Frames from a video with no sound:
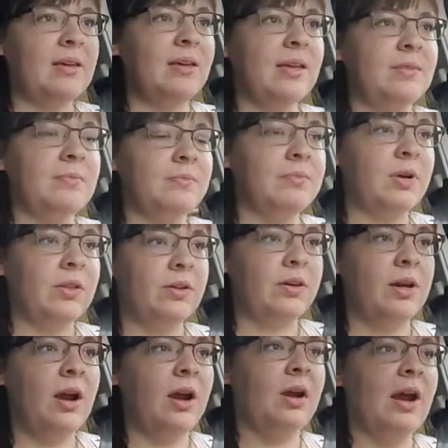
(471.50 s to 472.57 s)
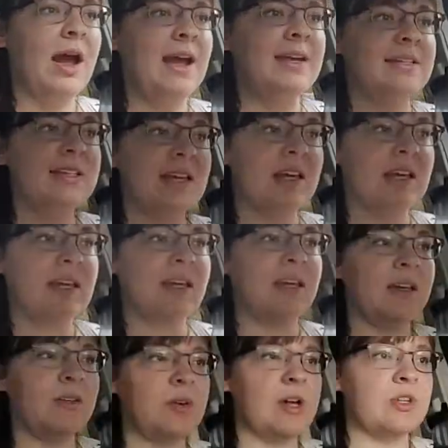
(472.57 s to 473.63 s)
and brother are at
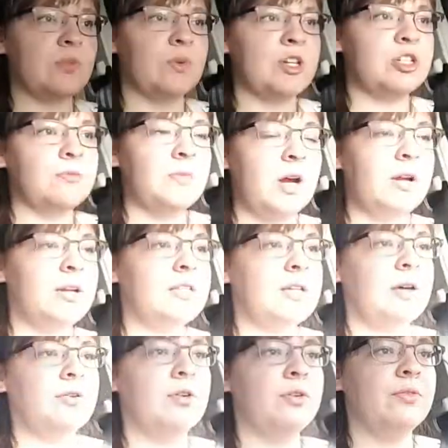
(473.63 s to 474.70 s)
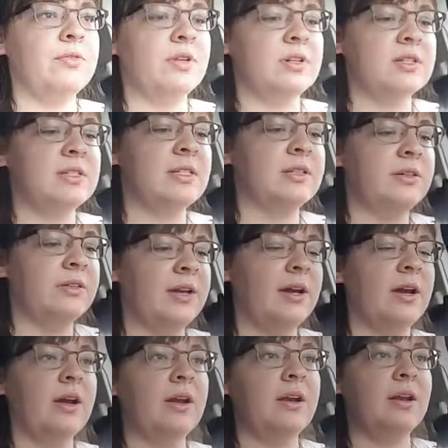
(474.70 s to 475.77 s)
a graduation party, so I don't know if they're still
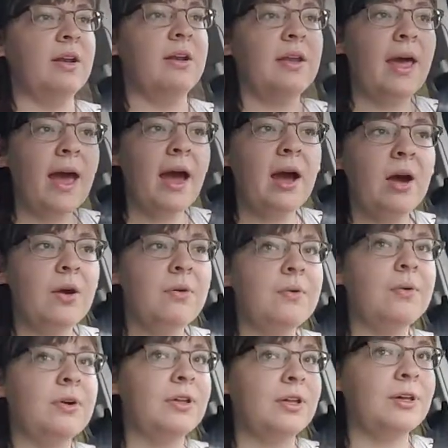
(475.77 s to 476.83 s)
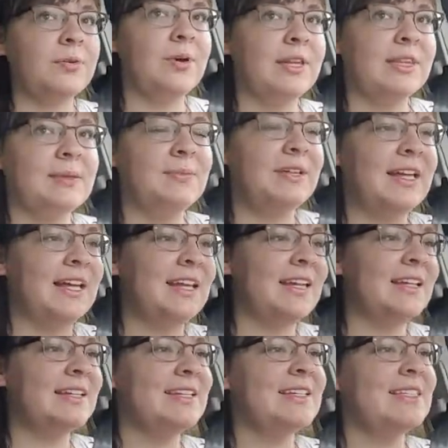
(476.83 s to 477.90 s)
there now or like what the plan
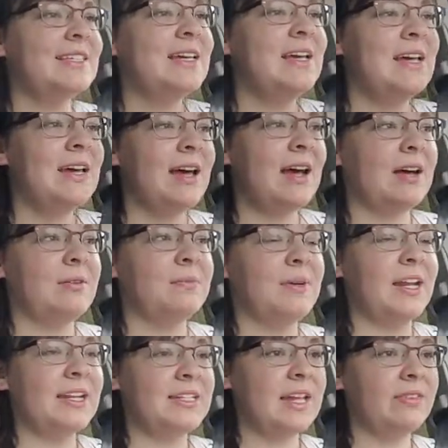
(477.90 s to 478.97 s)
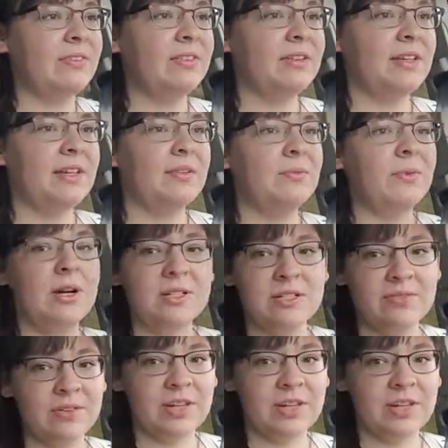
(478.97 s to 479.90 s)
is, but I definitely want to